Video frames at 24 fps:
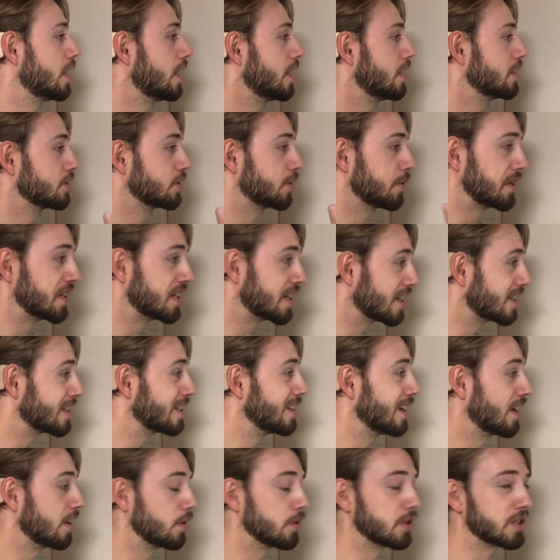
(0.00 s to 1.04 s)
so he sets the
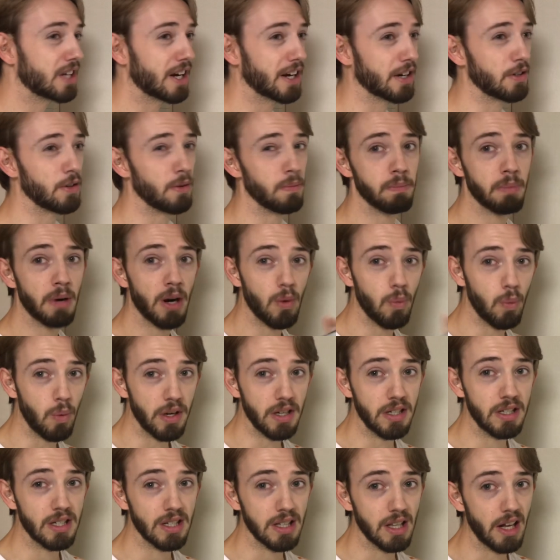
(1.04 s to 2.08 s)
yellow sector, but
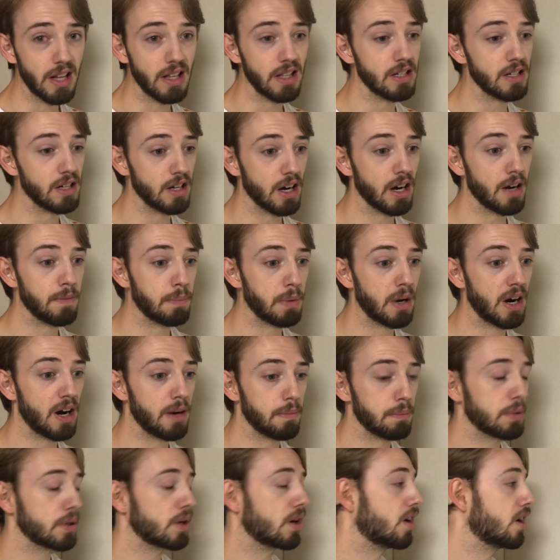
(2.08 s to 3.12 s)
was slightly
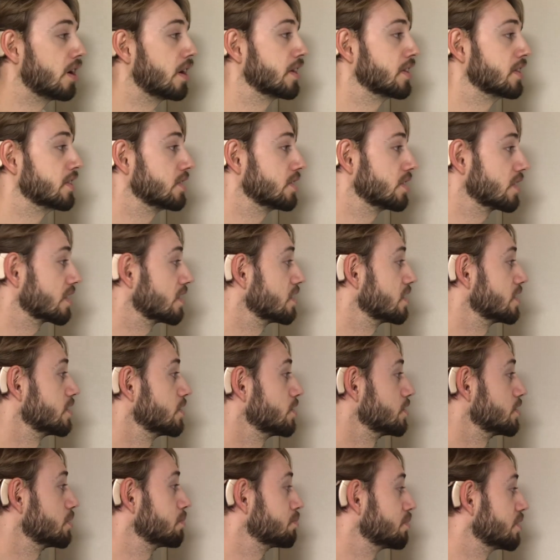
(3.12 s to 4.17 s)
up on
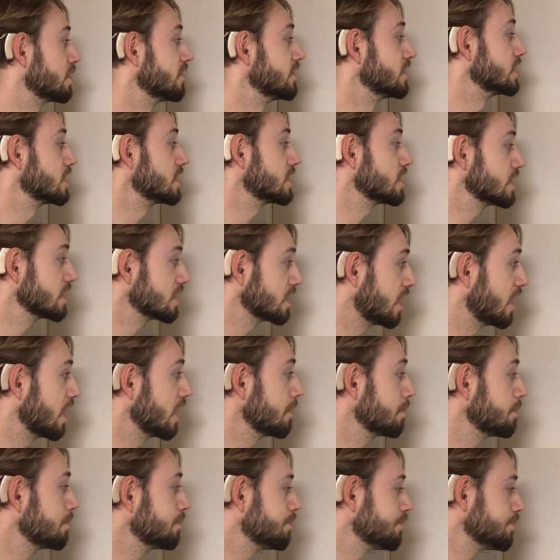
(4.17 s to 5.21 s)
Leclerc's previous
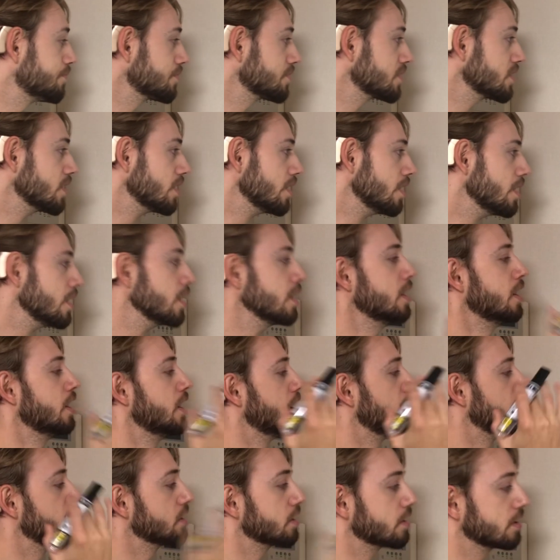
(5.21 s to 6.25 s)
time.
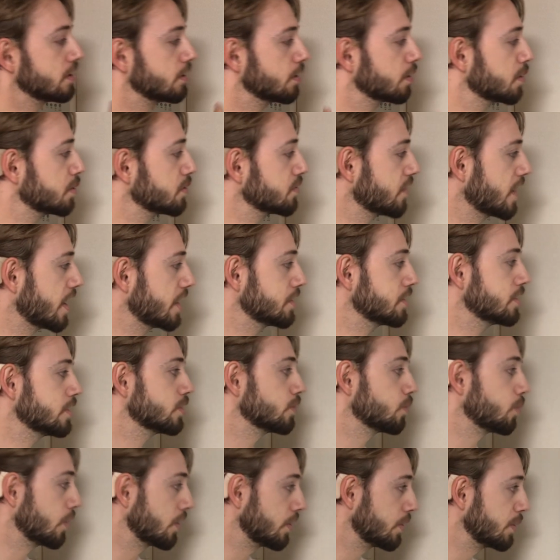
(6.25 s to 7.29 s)
Leclerc goes
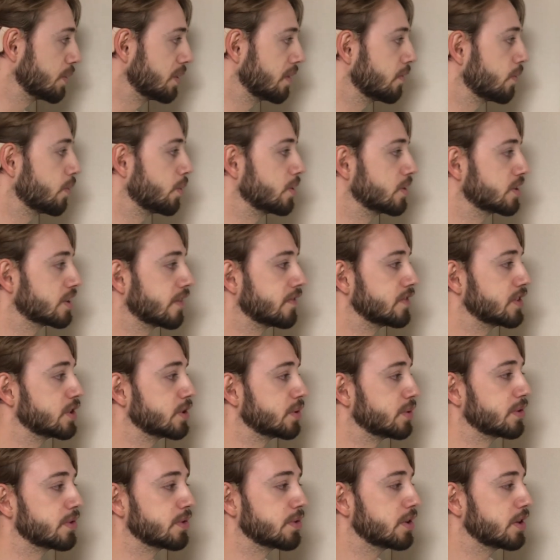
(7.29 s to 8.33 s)
fastest,
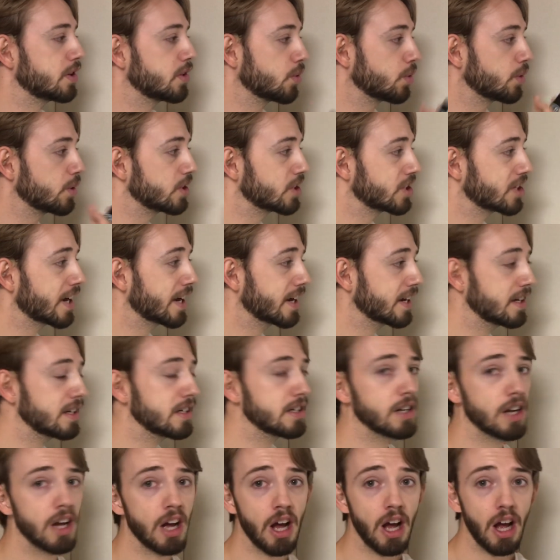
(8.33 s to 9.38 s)
1:34.723, Norris
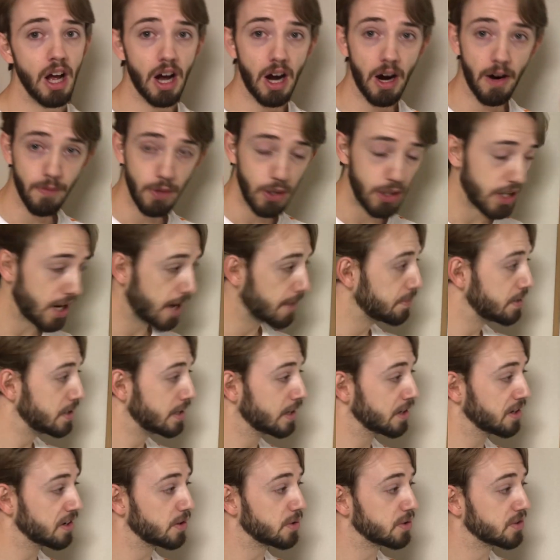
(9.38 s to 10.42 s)
second. Verstappen
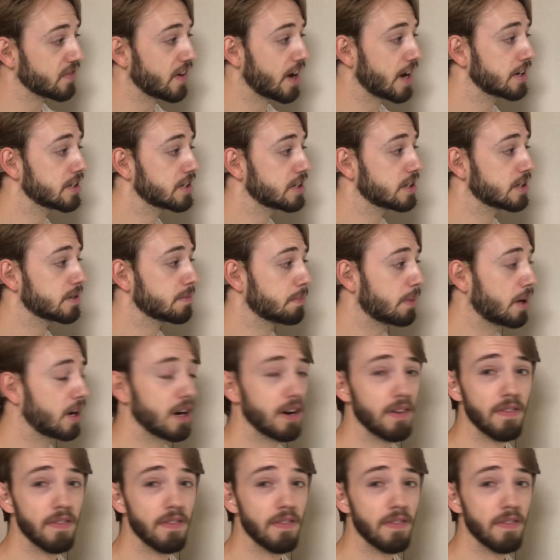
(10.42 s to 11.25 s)
then goes fastest by